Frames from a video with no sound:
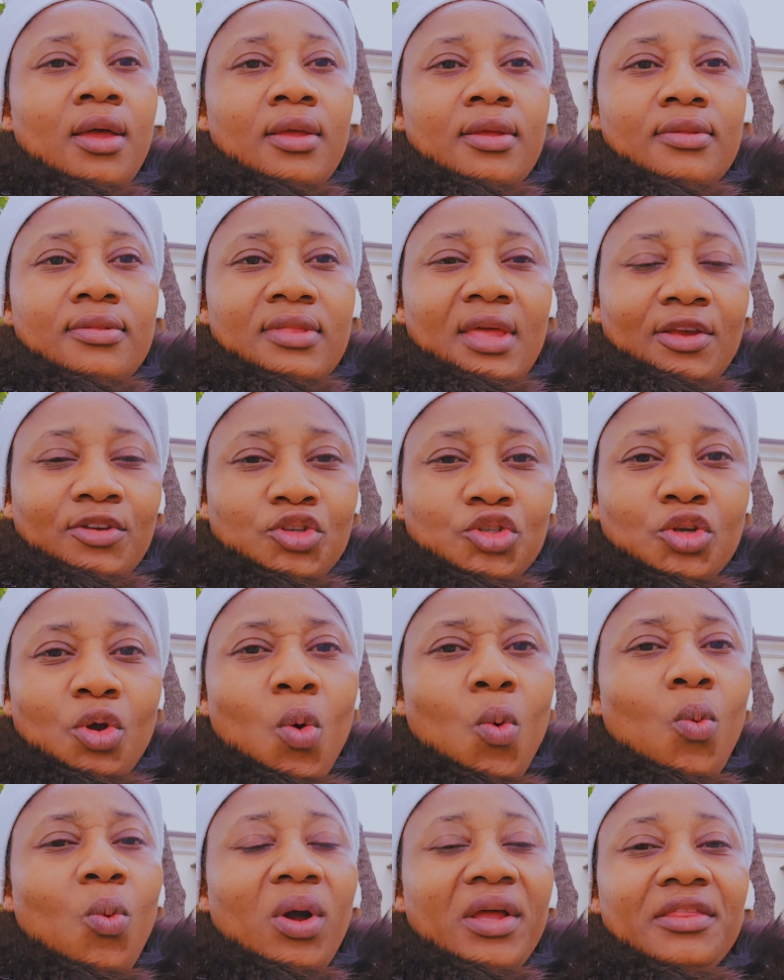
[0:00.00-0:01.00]
there's
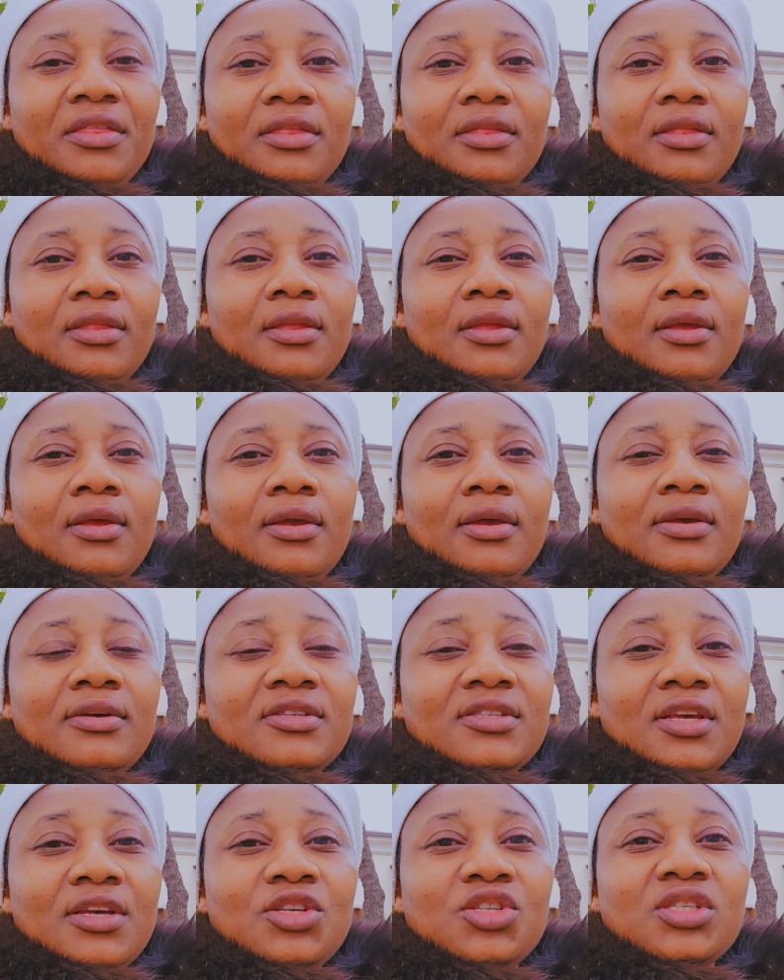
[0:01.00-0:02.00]
someone, he
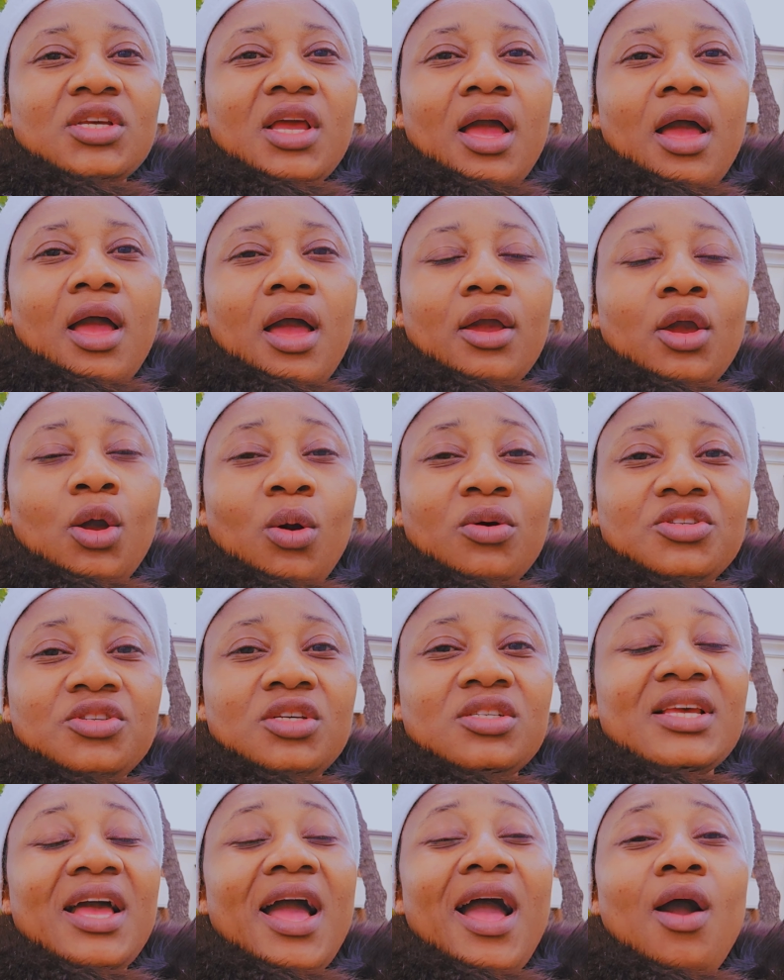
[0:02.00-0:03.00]
says, God
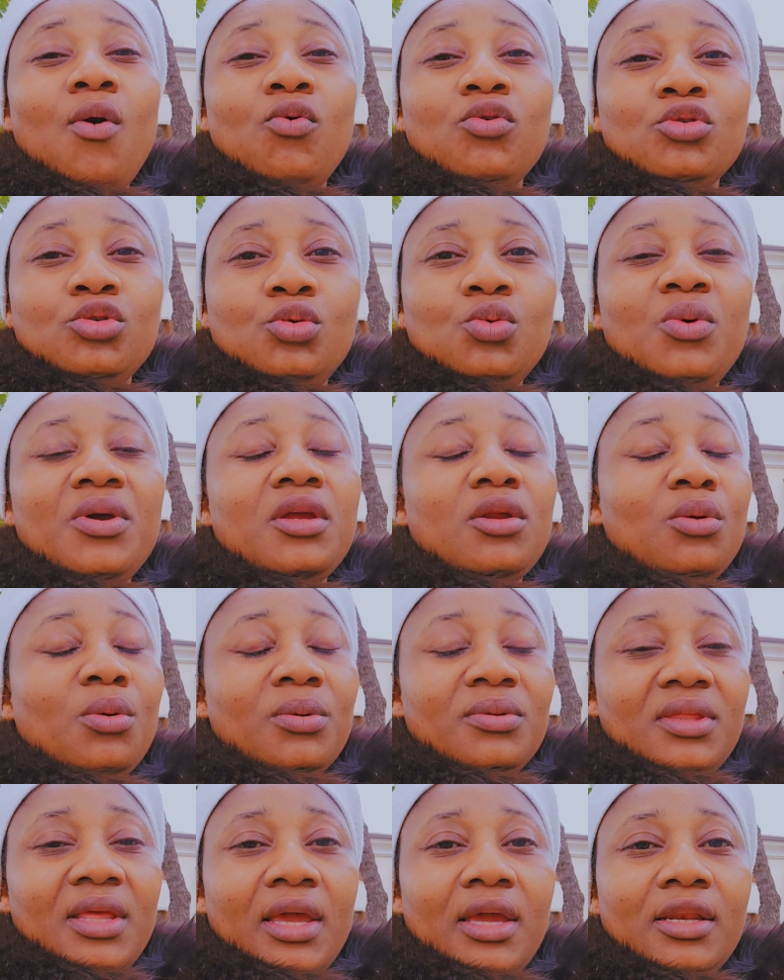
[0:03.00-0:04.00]
says, I will do a
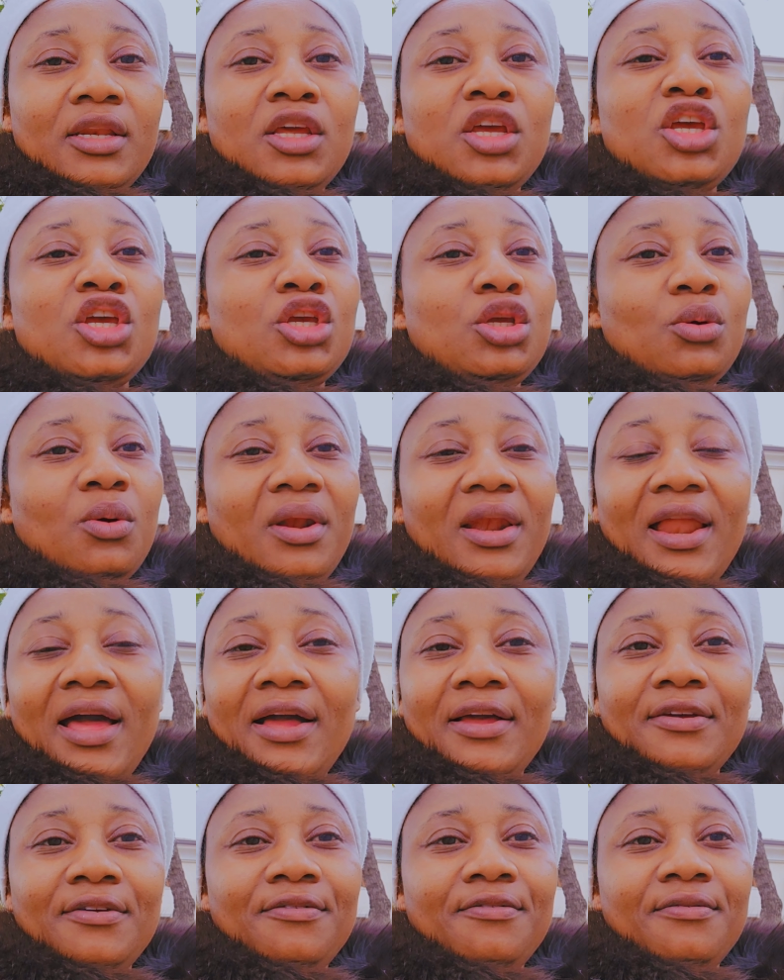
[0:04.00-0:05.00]
new thing in your
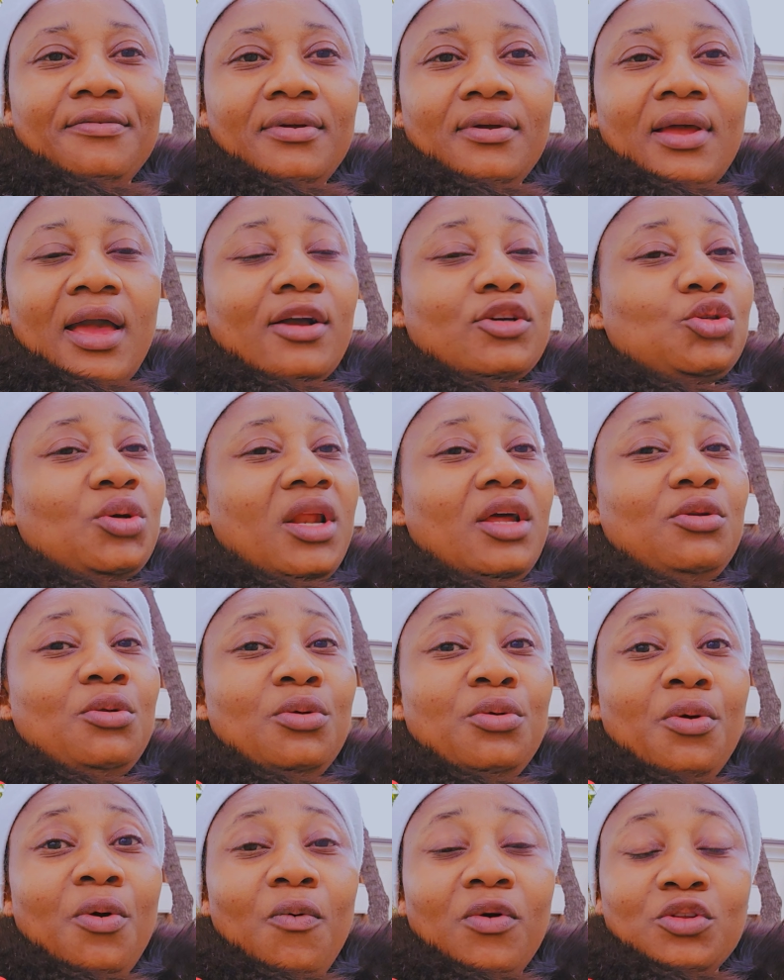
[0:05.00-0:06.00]
life. Actually, I
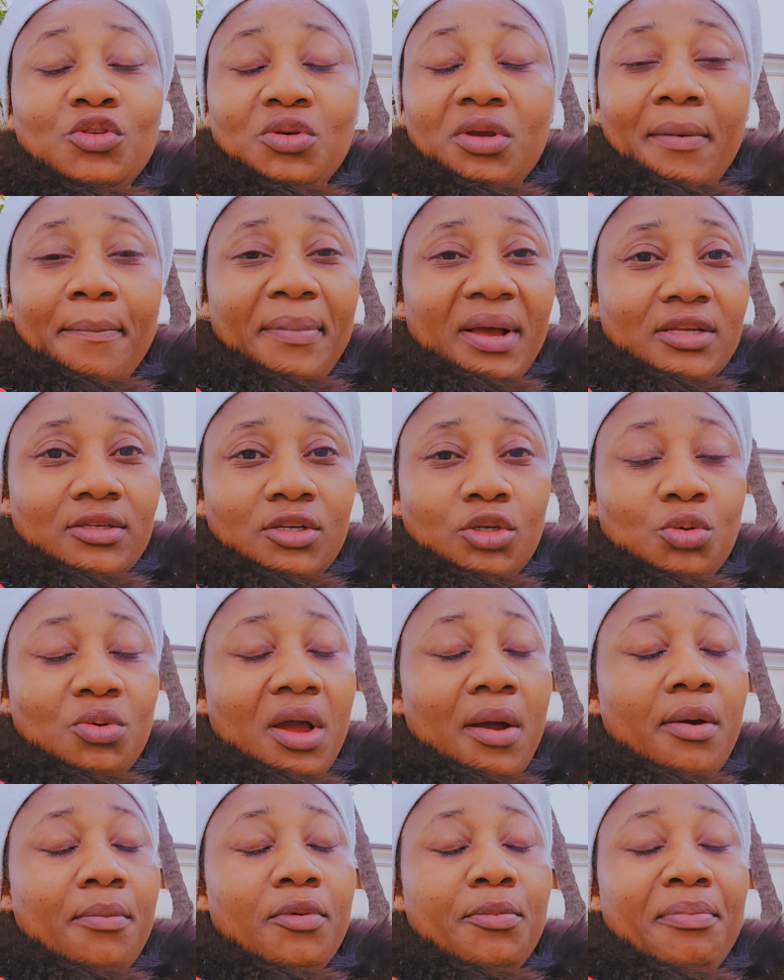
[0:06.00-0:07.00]
don't know what you are you
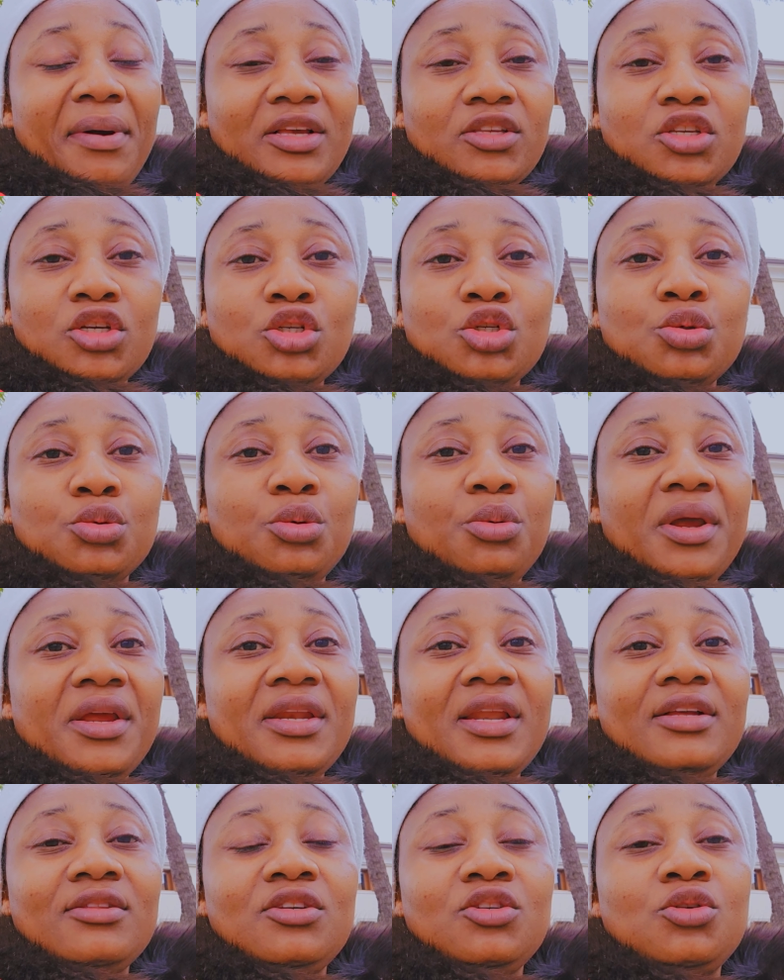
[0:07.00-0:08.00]
are passing through right
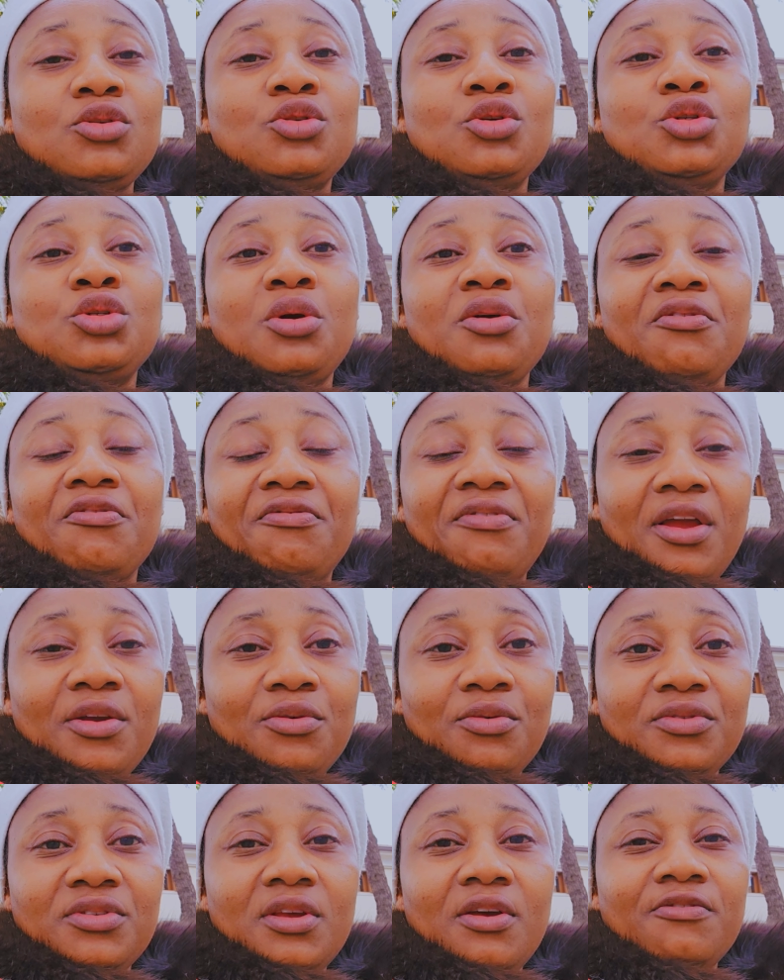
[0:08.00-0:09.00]
now, the situation you find
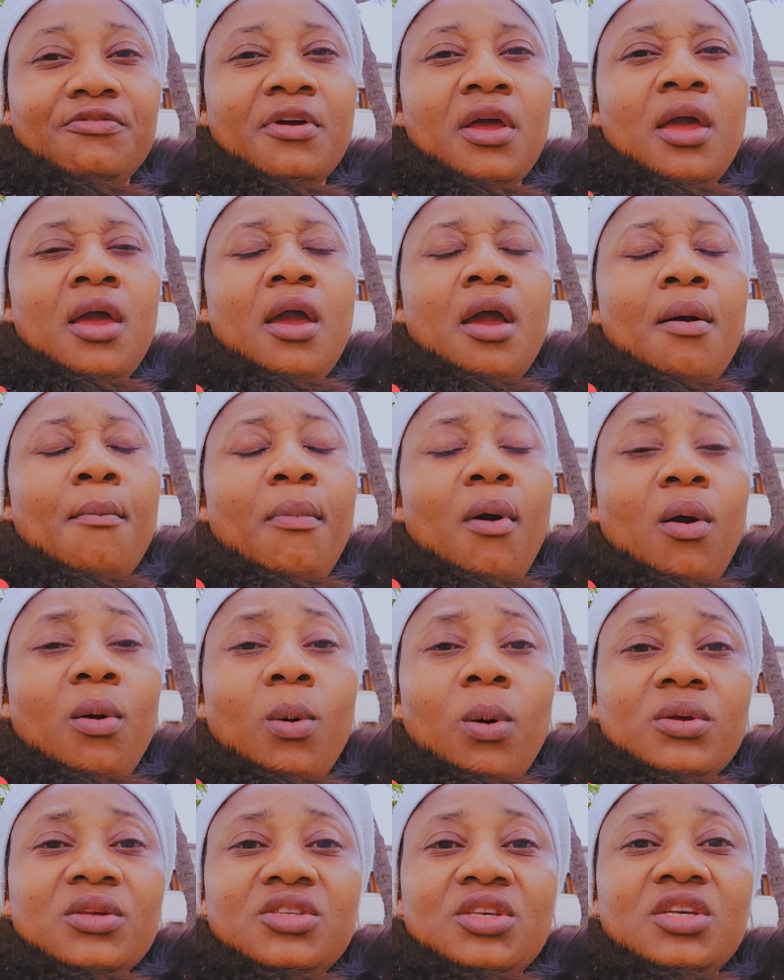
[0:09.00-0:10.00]
yourself. But
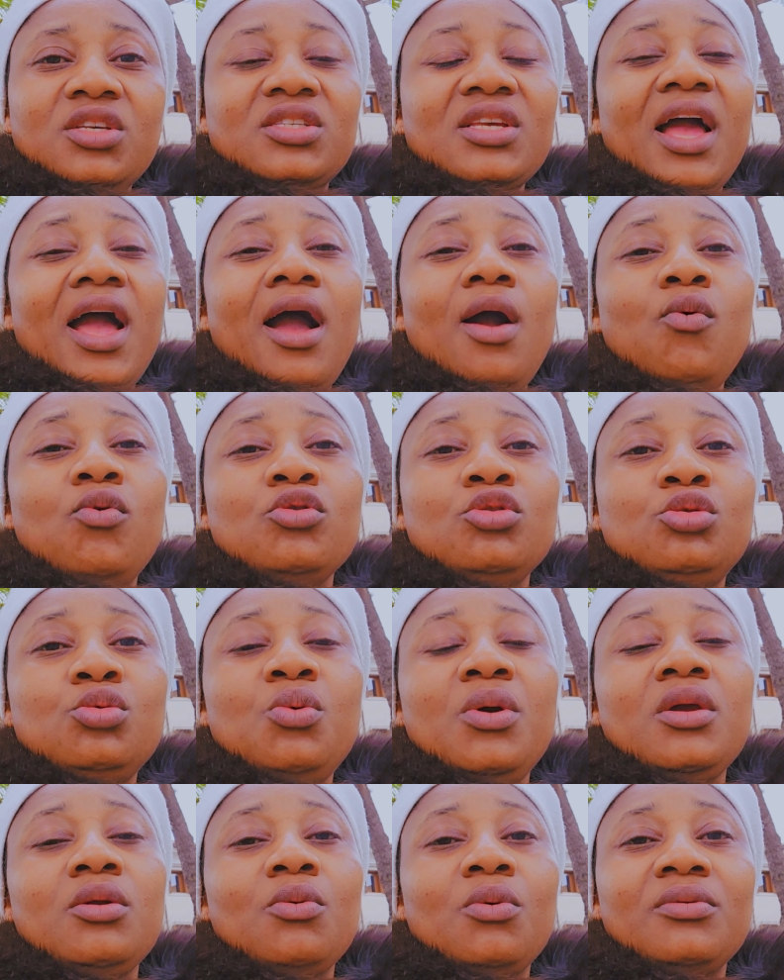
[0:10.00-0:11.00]
God says, I will
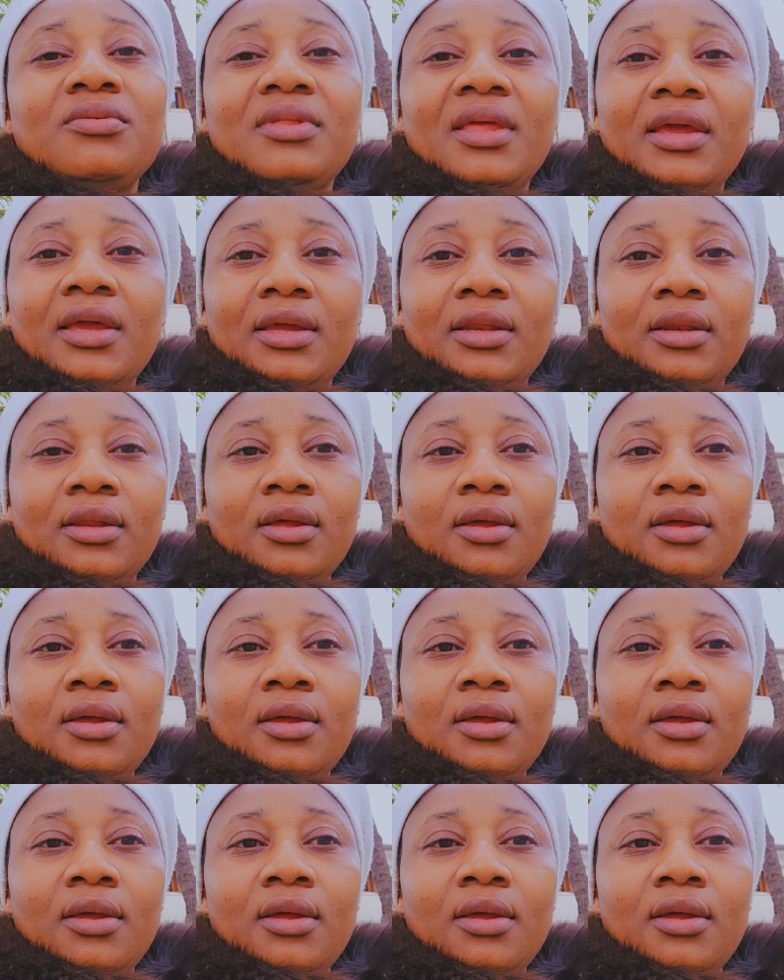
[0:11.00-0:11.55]
do a new thing